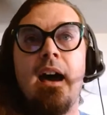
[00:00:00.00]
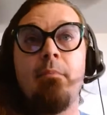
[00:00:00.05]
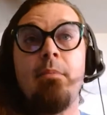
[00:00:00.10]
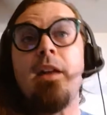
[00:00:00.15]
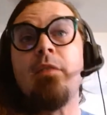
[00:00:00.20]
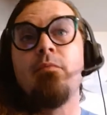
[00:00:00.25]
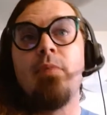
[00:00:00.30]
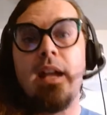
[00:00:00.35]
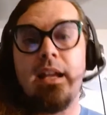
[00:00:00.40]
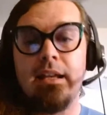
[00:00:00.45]

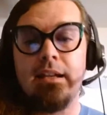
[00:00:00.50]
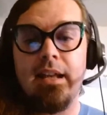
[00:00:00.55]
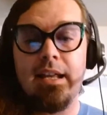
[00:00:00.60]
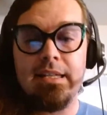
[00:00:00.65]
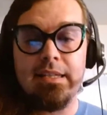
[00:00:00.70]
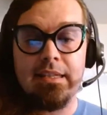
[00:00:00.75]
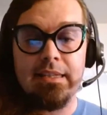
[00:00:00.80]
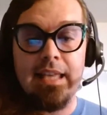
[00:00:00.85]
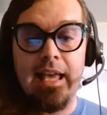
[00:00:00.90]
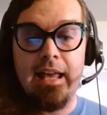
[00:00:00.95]
and
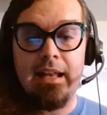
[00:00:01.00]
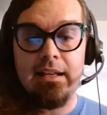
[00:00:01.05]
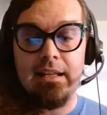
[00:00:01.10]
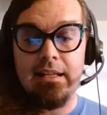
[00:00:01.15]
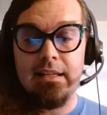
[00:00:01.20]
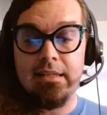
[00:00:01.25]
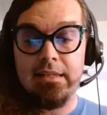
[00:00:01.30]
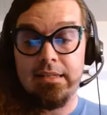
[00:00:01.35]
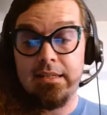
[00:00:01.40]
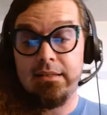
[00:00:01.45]
recognize that that
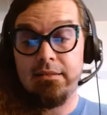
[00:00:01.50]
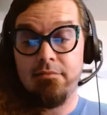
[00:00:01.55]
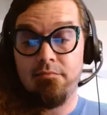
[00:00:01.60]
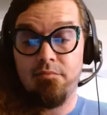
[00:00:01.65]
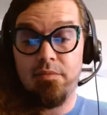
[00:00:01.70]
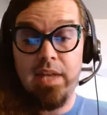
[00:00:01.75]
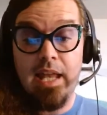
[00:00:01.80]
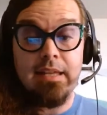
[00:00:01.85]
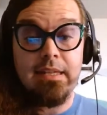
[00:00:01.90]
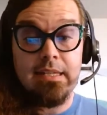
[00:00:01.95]
is
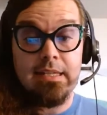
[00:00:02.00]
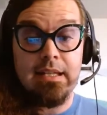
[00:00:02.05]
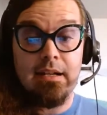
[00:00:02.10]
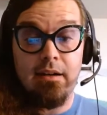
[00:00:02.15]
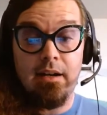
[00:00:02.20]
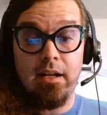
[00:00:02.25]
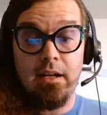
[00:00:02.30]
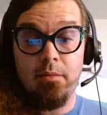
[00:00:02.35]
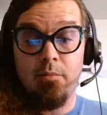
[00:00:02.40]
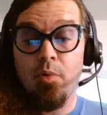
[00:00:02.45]

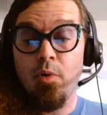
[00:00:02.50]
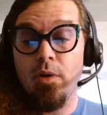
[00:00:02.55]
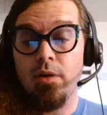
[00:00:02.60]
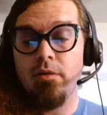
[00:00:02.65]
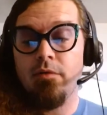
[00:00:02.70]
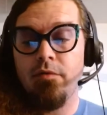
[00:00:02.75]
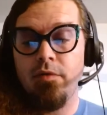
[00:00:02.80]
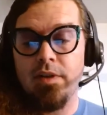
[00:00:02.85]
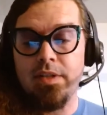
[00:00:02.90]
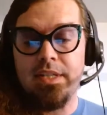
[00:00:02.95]
necessary and
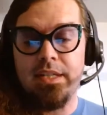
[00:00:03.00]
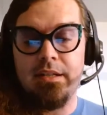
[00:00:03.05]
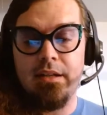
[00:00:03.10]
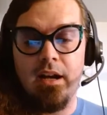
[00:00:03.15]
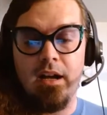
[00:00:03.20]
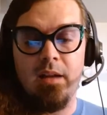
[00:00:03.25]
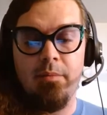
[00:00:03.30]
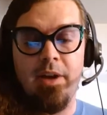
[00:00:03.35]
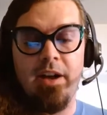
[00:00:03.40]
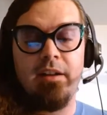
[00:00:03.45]
important for us to
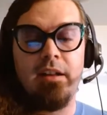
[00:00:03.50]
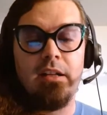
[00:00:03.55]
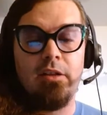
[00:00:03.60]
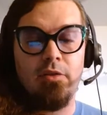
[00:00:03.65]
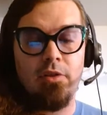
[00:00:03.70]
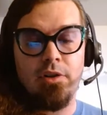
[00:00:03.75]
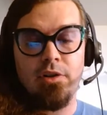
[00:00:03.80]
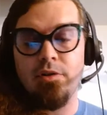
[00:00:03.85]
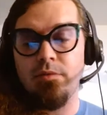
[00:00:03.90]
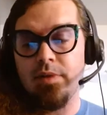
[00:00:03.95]
talk about in
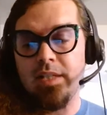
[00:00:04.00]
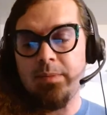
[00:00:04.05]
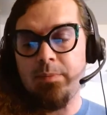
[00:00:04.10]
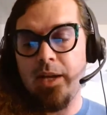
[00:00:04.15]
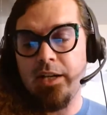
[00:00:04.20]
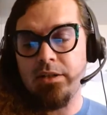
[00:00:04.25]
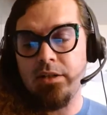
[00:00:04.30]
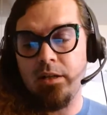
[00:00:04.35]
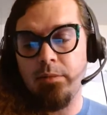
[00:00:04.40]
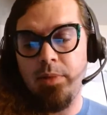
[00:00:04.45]
order to
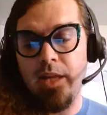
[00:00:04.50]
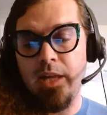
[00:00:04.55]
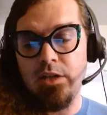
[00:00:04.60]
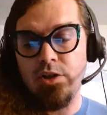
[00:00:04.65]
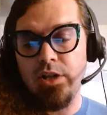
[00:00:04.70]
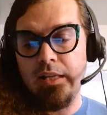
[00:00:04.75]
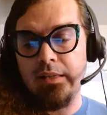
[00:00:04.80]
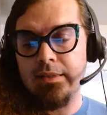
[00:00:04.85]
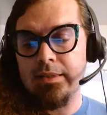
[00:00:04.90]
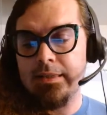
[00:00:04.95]
respect our
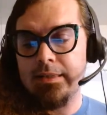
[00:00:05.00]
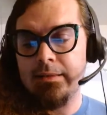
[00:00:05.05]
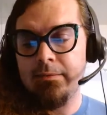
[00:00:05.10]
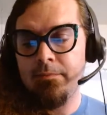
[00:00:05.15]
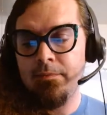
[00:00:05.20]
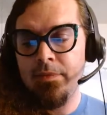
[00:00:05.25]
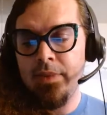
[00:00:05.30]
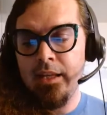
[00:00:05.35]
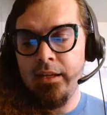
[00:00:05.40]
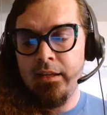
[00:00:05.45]
patients.
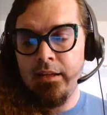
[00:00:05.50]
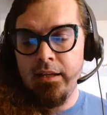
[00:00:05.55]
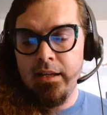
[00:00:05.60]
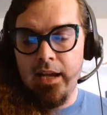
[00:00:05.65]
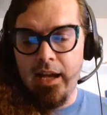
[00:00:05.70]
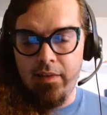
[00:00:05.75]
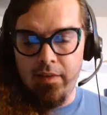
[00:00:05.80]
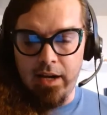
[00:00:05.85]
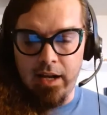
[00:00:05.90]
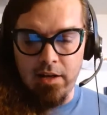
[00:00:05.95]

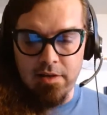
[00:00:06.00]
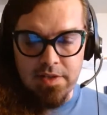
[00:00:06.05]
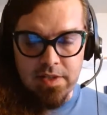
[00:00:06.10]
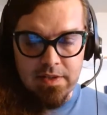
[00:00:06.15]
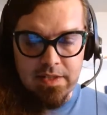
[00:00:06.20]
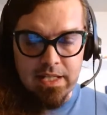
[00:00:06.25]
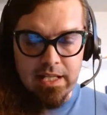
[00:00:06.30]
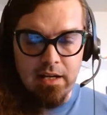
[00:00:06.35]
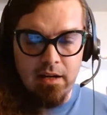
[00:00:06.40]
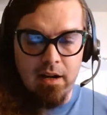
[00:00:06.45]
And then I also
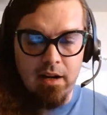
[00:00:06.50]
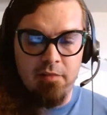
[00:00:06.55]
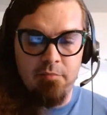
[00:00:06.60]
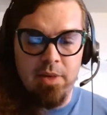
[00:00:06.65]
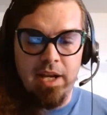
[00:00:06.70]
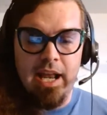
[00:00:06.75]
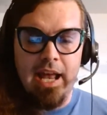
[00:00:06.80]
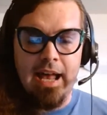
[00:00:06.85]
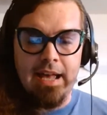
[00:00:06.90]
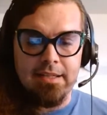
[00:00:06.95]
see here I've
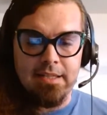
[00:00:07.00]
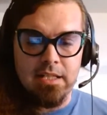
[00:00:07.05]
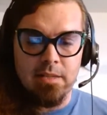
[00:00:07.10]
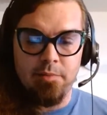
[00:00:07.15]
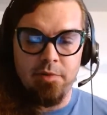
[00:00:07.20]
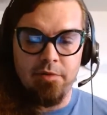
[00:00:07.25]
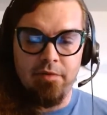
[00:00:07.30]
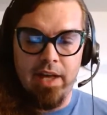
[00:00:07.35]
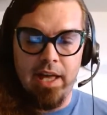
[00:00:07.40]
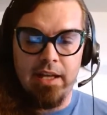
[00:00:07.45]
been asked to
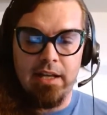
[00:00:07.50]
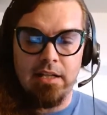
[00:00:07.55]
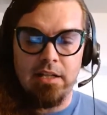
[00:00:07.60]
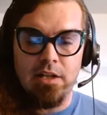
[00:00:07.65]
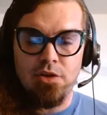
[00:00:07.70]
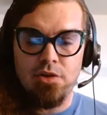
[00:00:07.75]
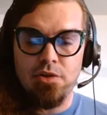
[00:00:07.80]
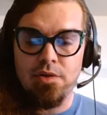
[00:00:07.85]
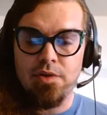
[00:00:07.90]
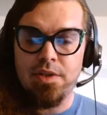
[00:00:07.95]
provide
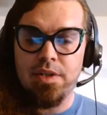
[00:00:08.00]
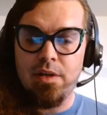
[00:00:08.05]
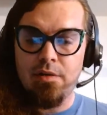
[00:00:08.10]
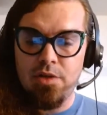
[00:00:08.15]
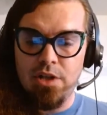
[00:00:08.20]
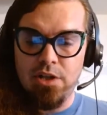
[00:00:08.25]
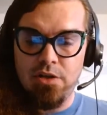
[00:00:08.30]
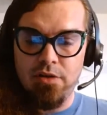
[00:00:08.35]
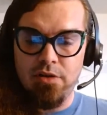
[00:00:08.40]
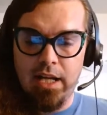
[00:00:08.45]
additional
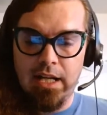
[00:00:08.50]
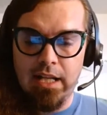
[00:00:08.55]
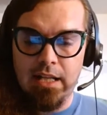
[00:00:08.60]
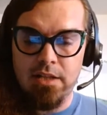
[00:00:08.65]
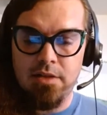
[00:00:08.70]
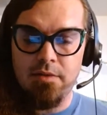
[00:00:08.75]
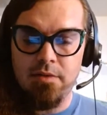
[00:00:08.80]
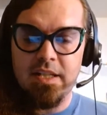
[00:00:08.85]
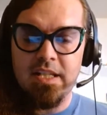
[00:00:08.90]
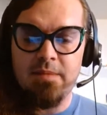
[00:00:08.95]
SOGI
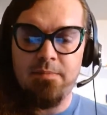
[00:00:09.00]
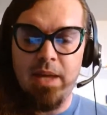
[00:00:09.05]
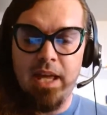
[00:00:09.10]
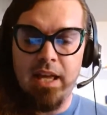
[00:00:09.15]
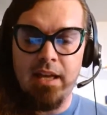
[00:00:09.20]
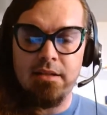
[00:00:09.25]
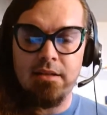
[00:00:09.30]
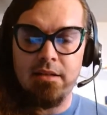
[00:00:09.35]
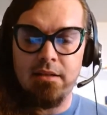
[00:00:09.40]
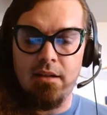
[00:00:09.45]
training to
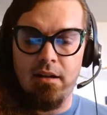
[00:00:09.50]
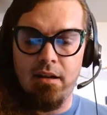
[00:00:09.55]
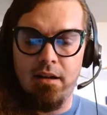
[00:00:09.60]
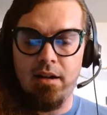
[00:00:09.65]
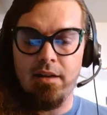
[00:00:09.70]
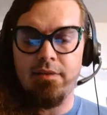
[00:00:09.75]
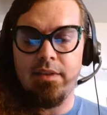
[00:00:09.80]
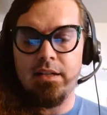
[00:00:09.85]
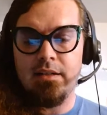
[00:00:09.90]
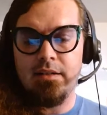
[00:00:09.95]
expand
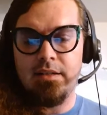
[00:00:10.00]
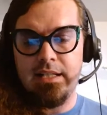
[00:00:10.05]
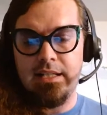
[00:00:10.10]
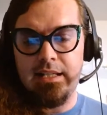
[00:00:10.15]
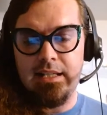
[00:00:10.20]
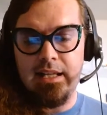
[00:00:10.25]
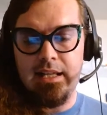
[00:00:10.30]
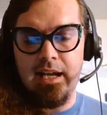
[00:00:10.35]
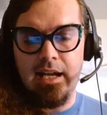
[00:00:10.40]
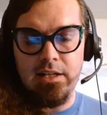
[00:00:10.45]
on their
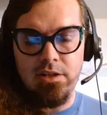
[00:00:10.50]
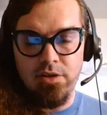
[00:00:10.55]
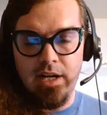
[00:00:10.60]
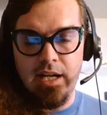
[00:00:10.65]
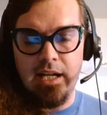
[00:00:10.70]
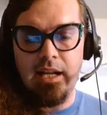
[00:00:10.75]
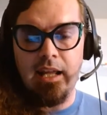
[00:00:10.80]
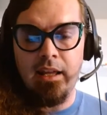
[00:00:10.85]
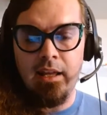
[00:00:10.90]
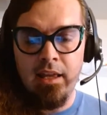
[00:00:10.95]
DEI
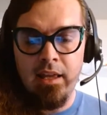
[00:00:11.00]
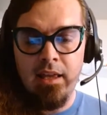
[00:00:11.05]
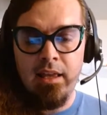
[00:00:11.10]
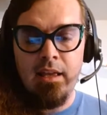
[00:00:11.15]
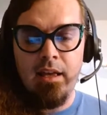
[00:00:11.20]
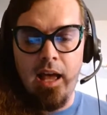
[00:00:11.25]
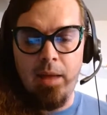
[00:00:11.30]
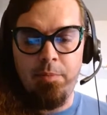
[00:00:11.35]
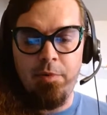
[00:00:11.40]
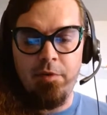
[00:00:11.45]
training.
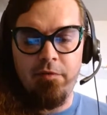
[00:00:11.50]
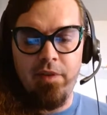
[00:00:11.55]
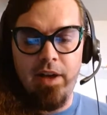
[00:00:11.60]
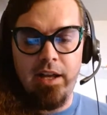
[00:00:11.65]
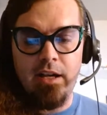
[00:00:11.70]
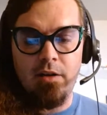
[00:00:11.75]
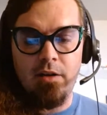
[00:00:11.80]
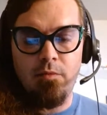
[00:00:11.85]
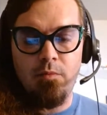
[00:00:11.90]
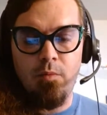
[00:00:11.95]
I
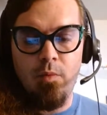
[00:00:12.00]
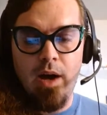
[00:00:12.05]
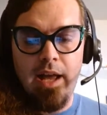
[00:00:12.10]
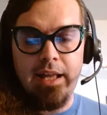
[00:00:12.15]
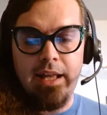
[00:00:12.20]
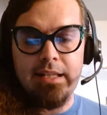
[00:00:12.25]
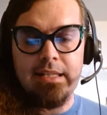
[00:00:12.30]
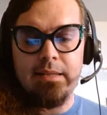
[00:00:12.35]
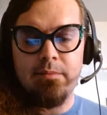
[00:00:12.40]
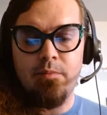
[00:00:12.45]
provided
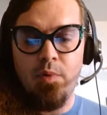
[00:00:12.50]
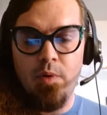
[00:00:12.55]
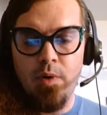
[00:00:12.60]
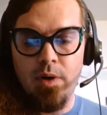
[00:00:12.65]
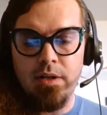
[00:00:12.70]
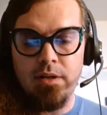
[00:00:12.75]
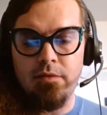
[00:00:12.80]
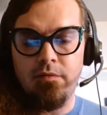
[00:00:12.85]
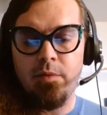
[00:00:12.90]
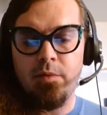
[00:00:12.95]
why it's
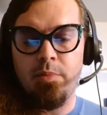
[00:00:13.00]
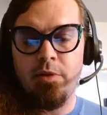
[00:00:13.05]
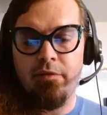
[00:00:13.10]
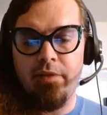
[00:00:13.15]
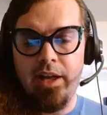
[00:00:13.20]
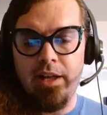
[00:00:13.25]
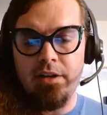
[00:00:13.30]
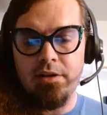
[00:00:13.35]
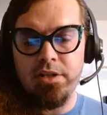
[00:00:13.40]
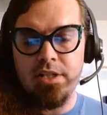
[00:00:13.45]
important for
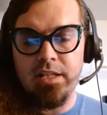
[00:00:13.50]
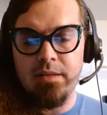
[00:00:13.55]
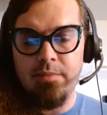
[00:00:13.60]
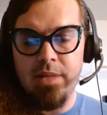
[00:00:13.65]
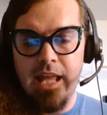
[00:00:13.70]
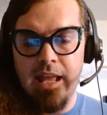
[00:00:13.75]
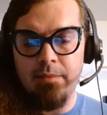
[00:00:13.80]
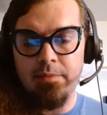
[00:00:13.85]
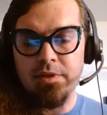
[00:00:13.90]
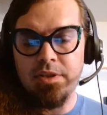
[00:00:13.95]
providers to
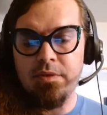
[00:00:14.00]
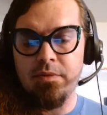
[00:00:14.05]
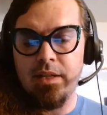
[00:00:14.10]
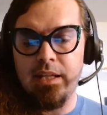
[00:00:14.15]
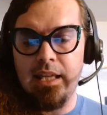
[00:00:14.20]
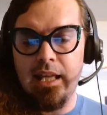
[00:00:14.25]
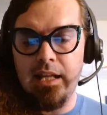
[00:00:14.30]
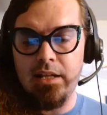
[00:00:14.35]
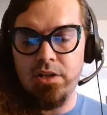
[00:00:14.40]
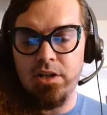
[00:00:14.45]
be able to
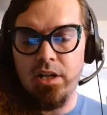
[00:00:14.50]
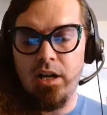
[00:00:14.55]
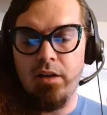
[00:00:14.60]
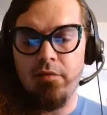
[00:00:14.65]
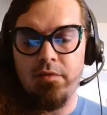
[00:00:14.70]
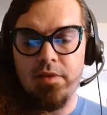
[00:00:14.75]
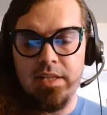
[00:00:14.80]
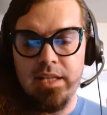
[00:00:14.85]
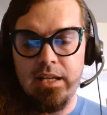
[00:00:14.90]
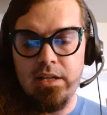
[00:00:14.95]
engage in
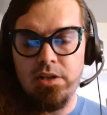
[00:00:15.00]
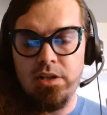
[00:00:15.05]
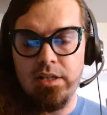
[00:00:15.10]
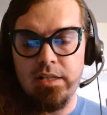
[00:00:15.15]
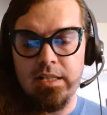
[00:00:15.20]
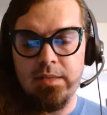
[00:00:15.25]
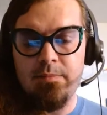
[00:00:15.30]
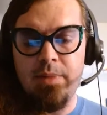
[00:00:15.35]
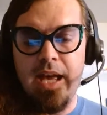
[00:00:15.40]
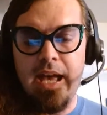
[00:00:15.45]

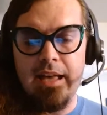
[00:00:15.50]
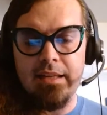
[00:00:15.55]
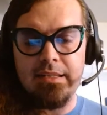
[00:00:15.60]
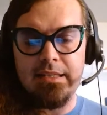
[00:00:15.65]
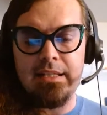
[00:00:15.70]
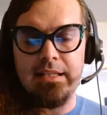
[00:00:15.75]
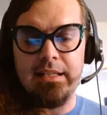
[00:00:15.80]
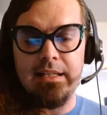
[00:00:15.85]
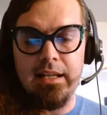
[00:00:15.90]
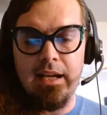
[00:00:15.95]
conversations past
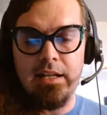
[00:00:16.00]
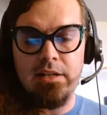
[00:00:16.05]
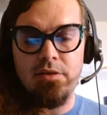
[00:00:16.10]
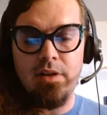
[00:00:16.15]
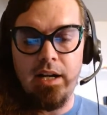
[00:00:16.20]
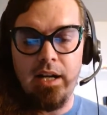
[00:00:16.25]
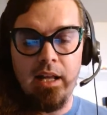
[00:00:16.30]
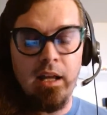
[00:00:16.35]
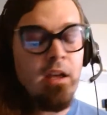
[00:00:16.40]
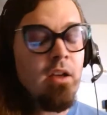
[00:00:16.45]
DEI
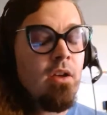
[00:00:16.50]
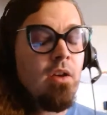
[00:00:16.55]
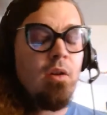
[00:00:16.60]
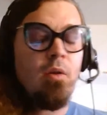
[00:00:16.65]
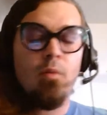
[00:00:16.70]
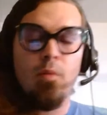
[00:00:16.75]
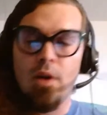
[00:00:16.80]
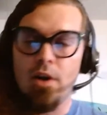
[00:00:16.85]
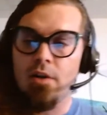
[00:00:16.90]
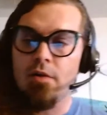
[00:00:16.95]
training.
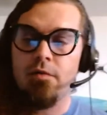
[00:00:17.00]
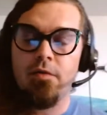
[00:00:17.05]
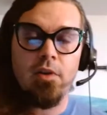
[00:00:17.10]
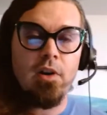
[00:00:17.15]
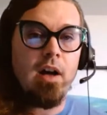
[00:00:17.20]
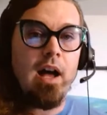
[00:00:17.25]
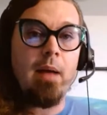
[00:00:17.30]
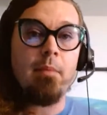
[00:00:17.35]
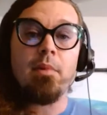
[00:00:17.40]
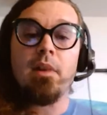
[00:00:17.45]

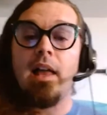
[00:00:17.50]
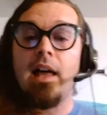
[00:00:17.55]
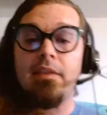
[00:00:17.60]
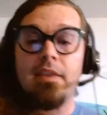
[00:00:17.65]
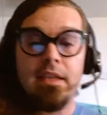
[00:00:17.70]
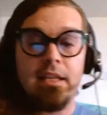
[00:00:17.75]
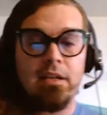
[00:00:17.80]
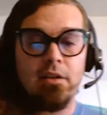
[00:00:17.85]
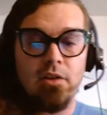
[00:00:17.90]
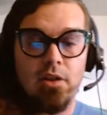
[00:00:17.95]
Wonderful. I'm glad
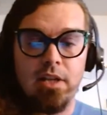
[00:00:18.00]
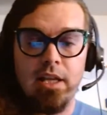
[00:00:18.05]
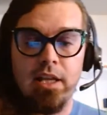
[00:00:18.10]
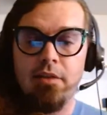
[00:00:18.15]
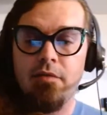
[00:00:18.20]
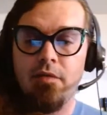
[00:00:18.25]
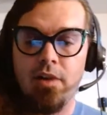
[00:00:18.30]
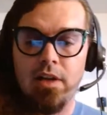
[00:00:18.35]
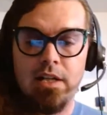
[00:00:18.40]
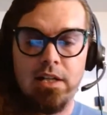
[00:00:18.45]
that they're
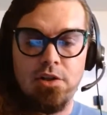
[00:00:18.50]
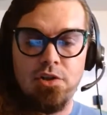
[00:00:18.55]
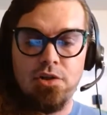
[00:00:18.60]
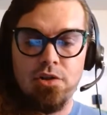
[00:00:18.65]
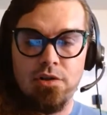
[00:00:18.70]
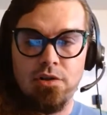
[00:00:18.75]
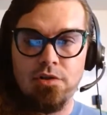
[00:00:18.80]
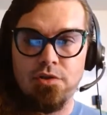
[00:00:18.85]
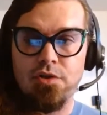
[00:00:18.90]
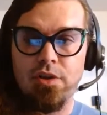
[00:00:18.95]
looking for
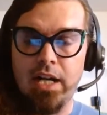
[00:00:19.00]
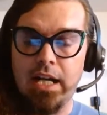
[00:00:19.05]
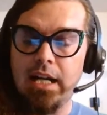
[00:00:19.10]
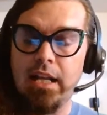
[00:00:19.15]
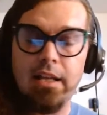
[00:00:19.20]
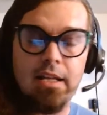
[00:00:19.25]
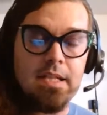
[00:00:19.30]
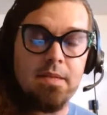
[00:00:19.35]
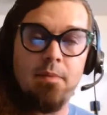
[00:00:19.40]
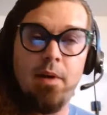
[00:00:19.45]
additional
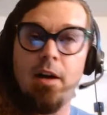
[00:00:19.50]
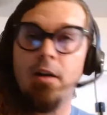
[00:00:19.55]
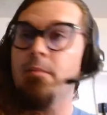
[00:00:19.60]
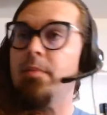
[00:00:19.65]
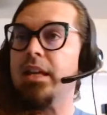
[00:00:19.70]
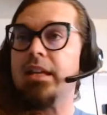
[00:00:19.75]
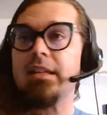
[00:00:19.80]
training as well,